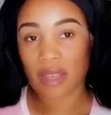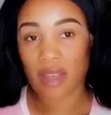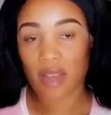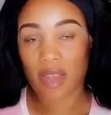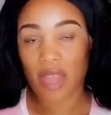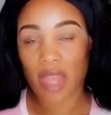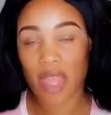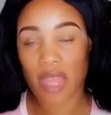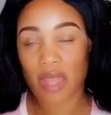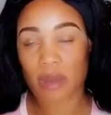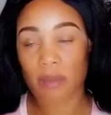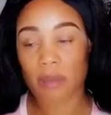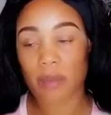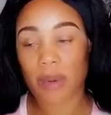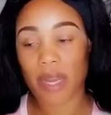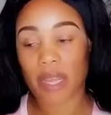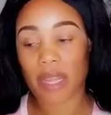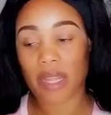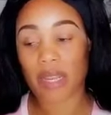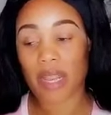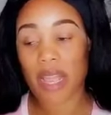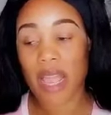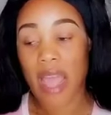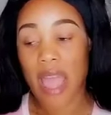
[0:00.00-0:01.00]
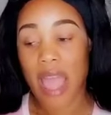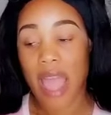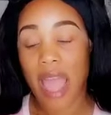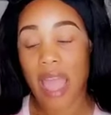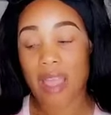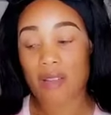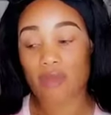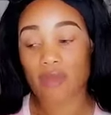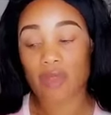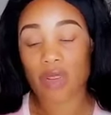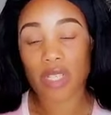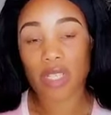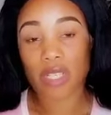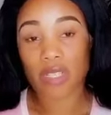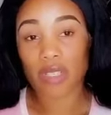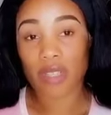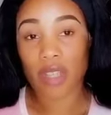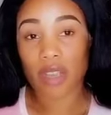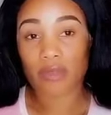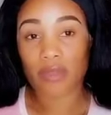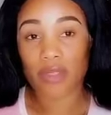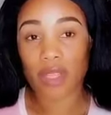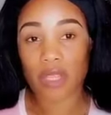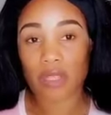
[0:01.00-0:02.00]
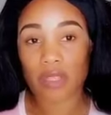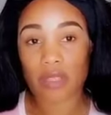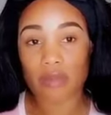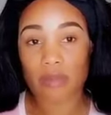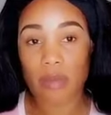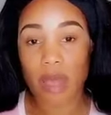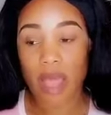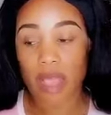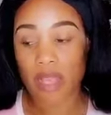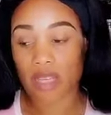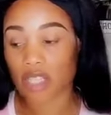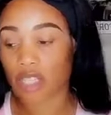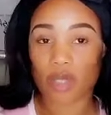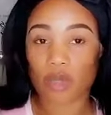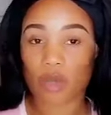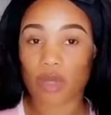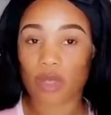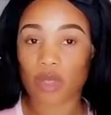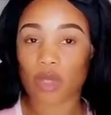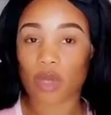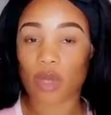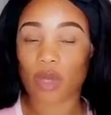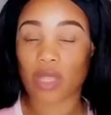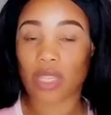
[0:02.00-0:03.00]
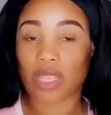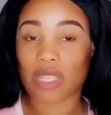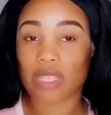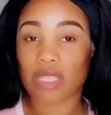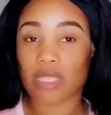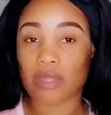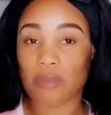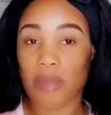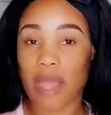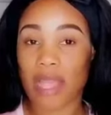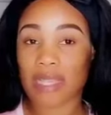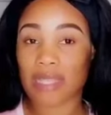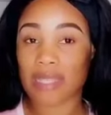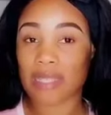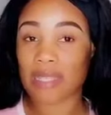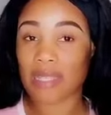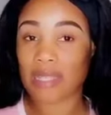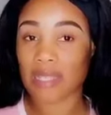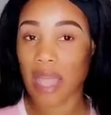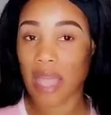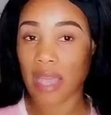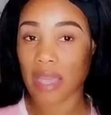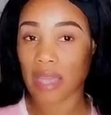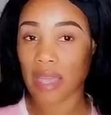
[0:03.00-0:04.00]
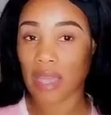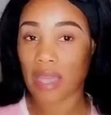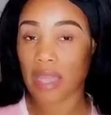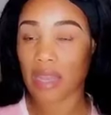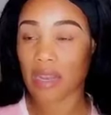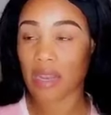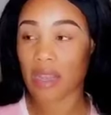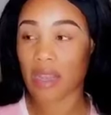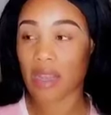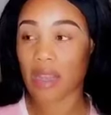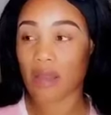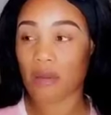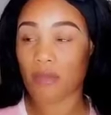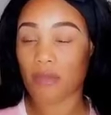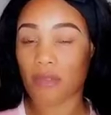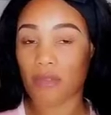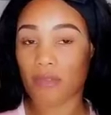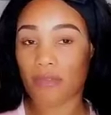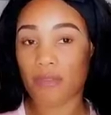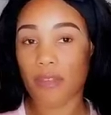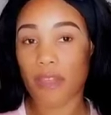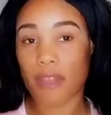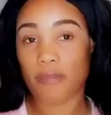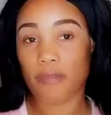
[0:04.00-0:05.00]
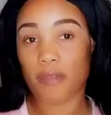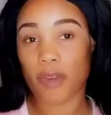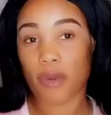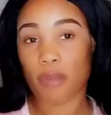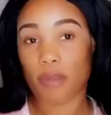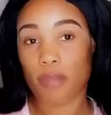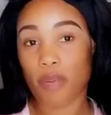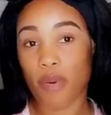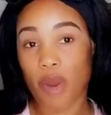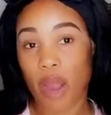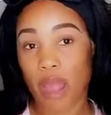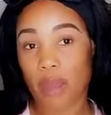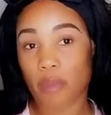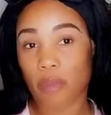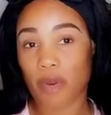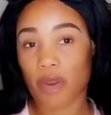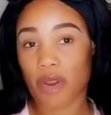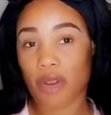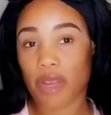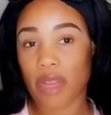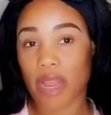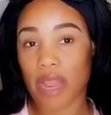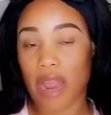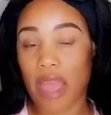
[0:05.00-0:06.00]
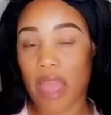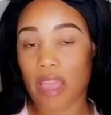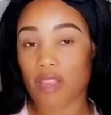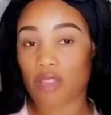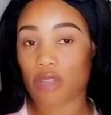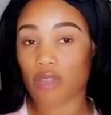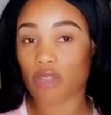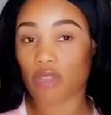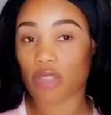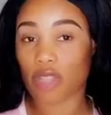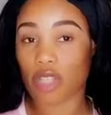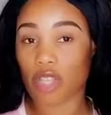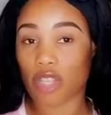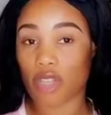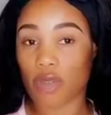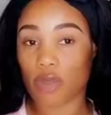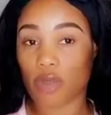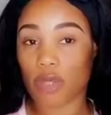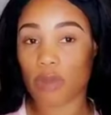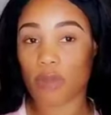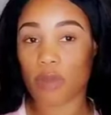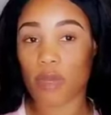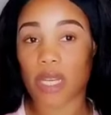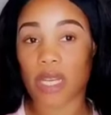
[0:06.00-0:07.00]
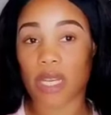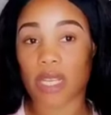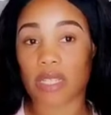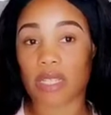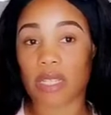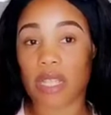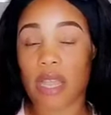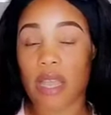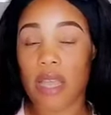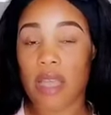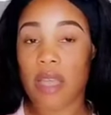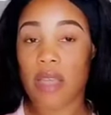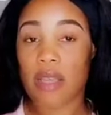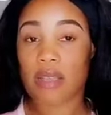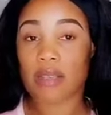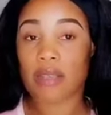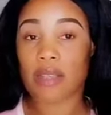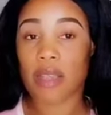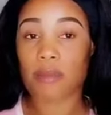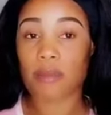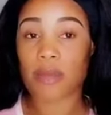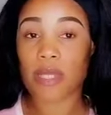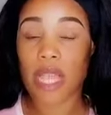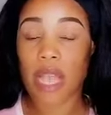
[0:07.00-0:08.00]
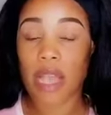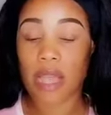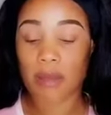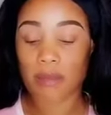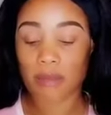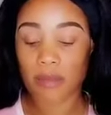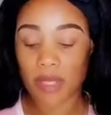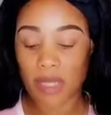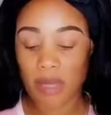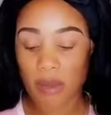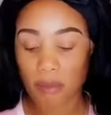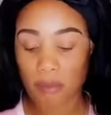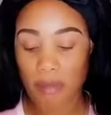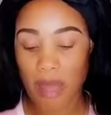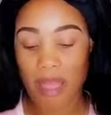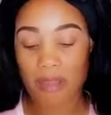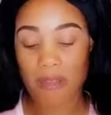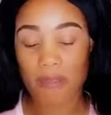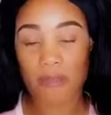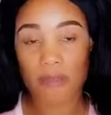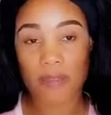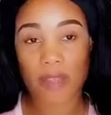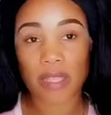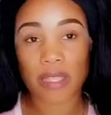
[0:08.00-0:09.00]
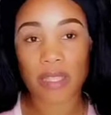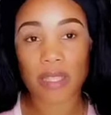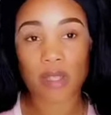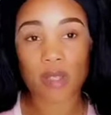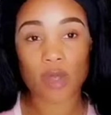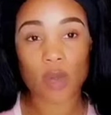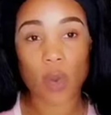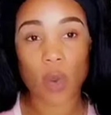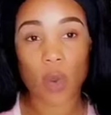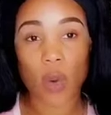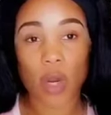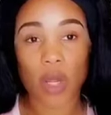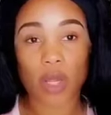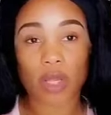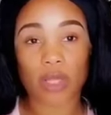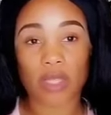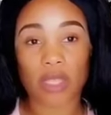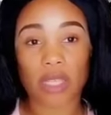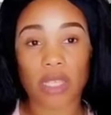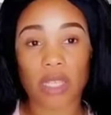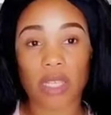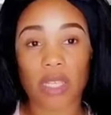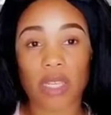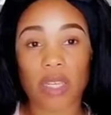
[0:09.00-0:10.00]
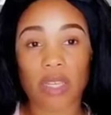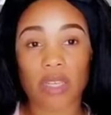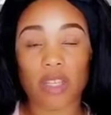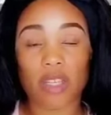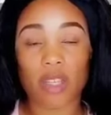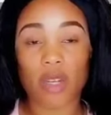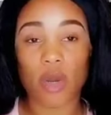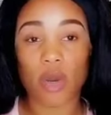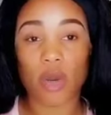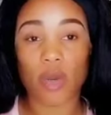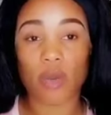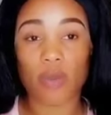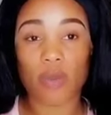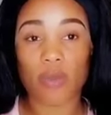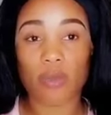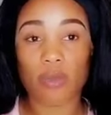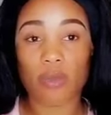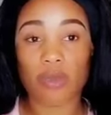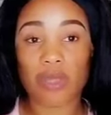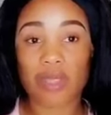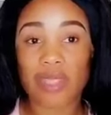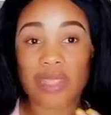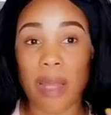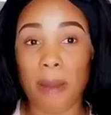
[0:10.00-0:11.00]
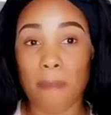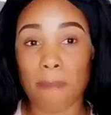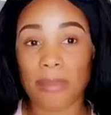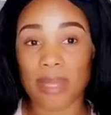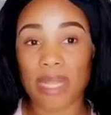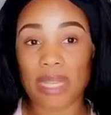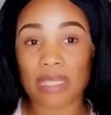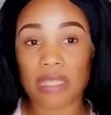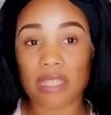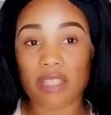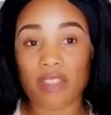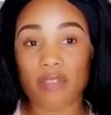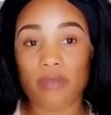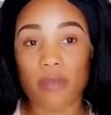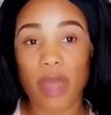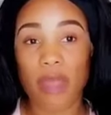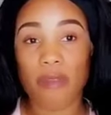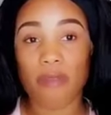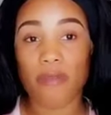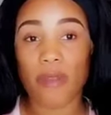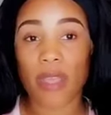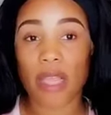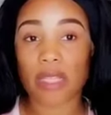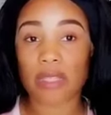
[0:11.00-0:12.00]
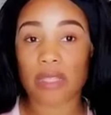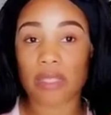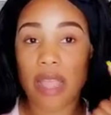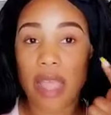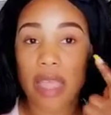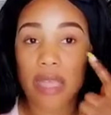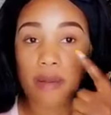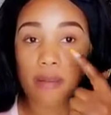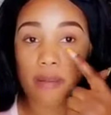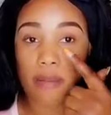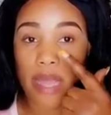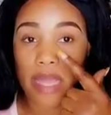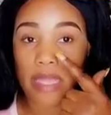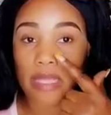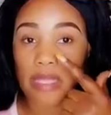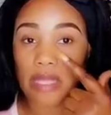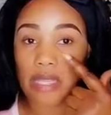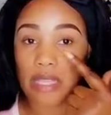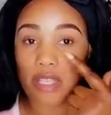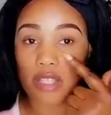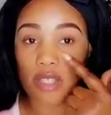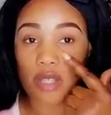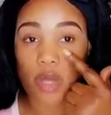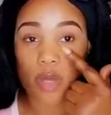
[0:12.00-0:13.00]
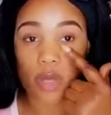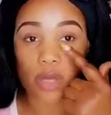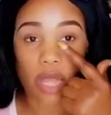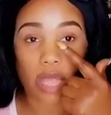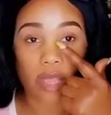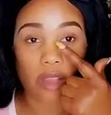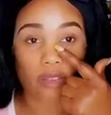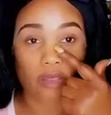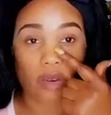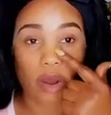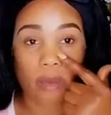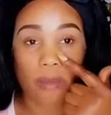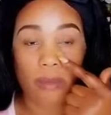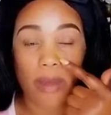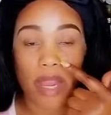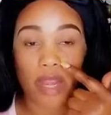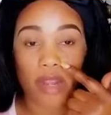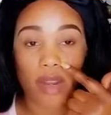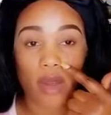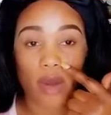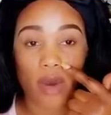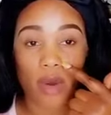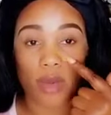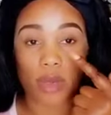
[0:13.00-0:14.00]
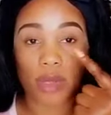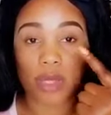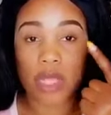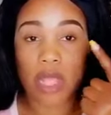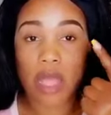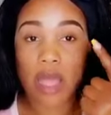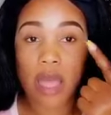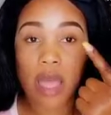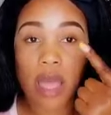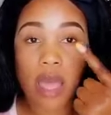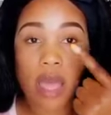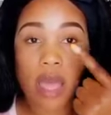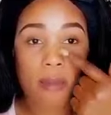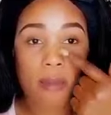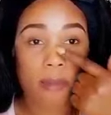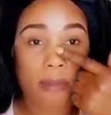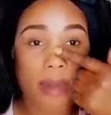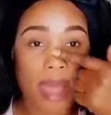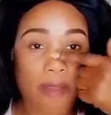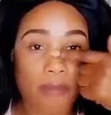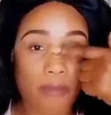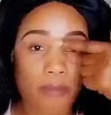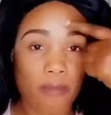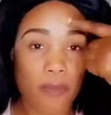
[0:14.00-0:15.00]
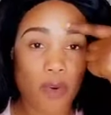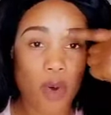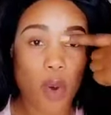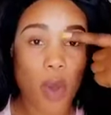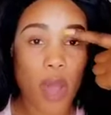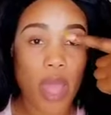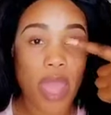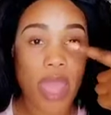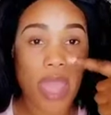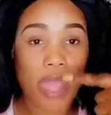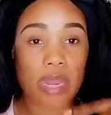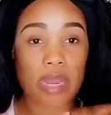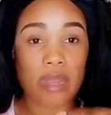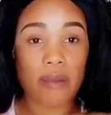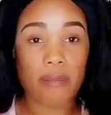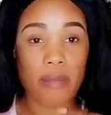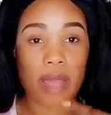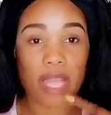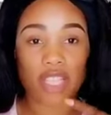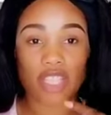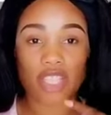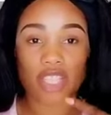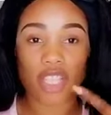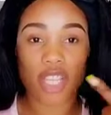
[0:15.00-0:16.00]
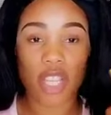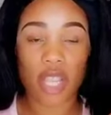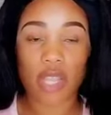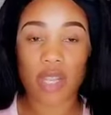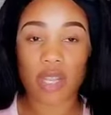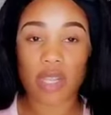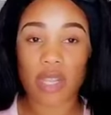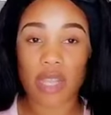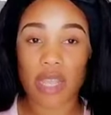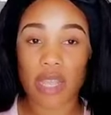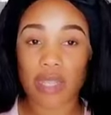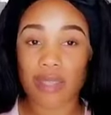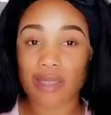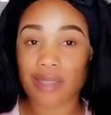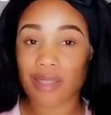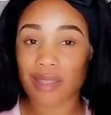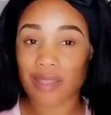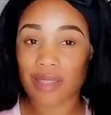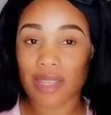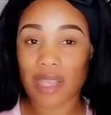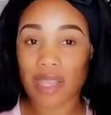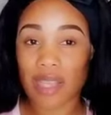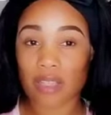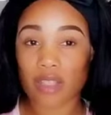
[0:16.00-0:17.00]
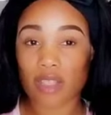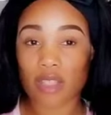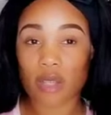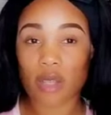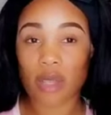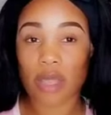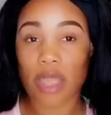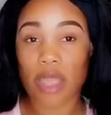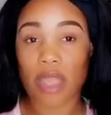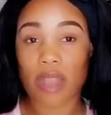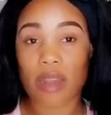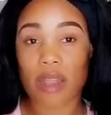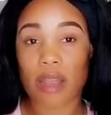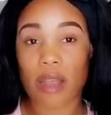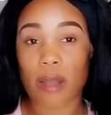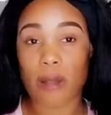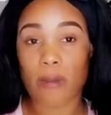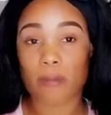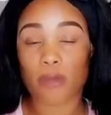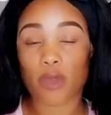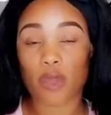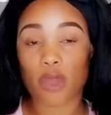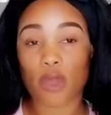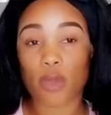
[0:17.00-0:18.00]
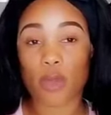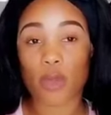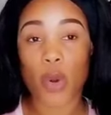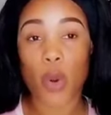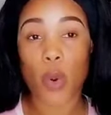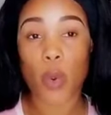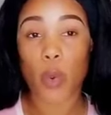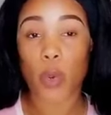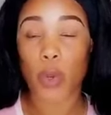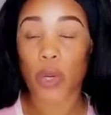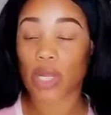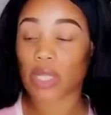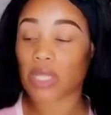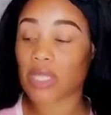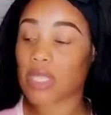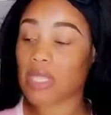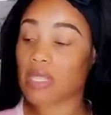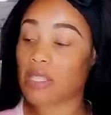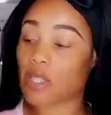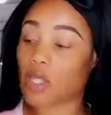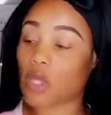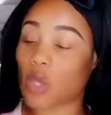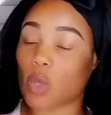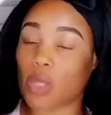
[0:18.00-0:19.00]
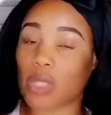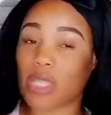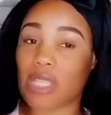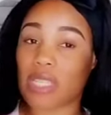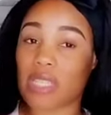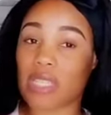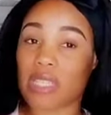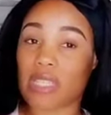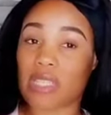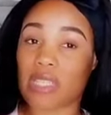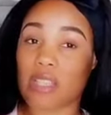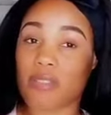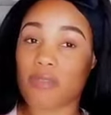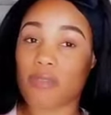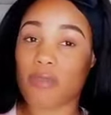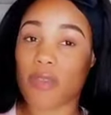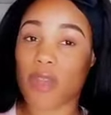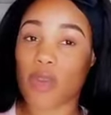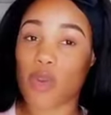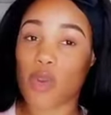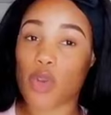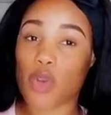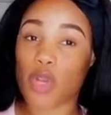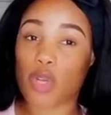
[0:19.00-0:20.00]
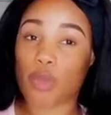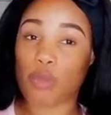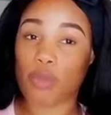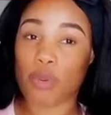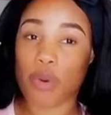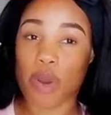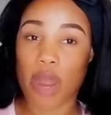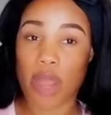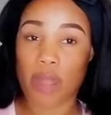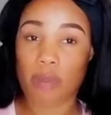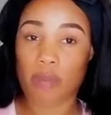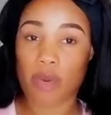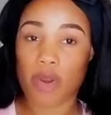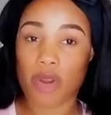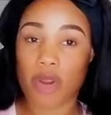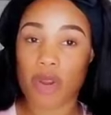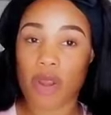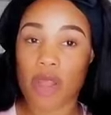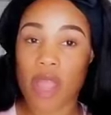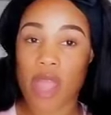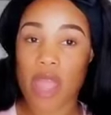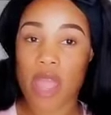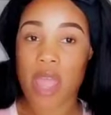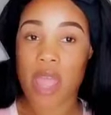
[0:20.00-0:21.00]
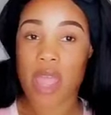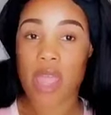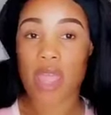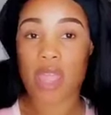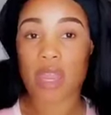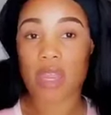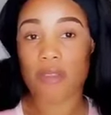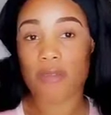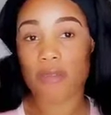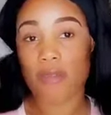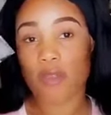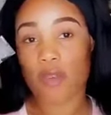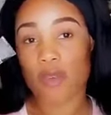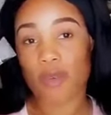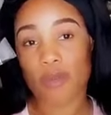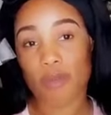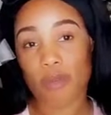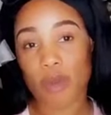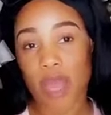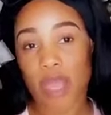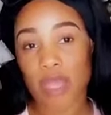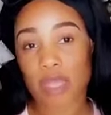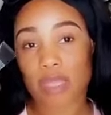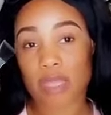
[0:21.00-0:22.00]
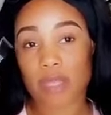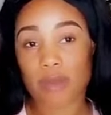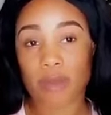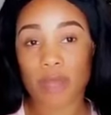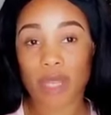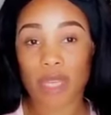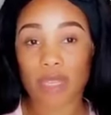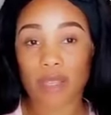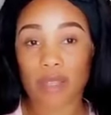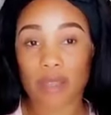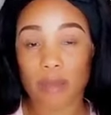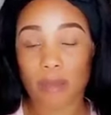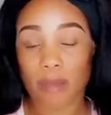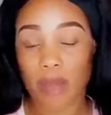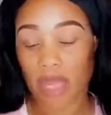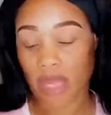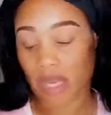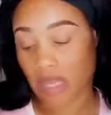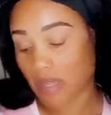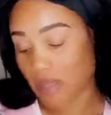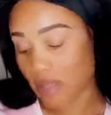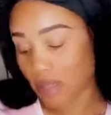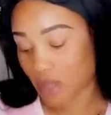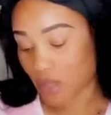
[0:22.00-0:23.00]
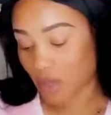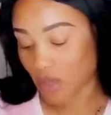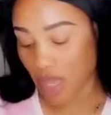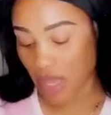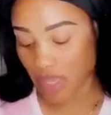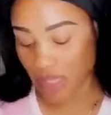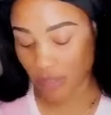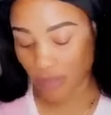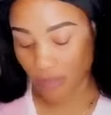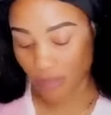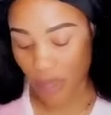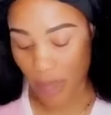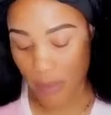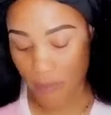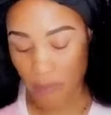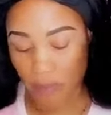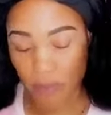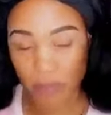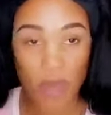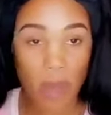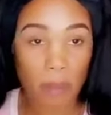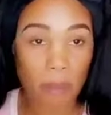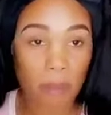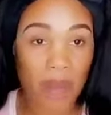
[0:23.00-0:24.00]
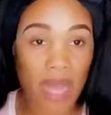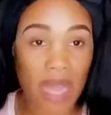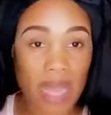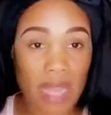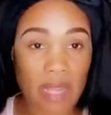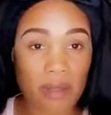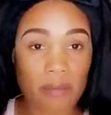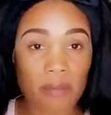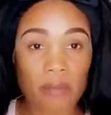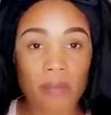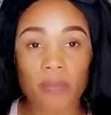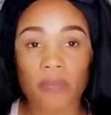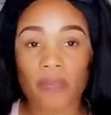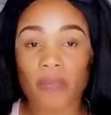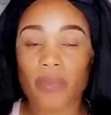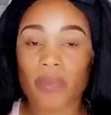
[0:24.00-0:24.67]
okay? But I really love the Smash one. So this is my second favorite primer that I usually use, because sometimes my face is oily. You know, some places of my face, like my T-zone, like around my nose, my forehead, and my chin, they tend to get super oily. So this is a very good primer, and if you don't mind spending the money, so that's fine. But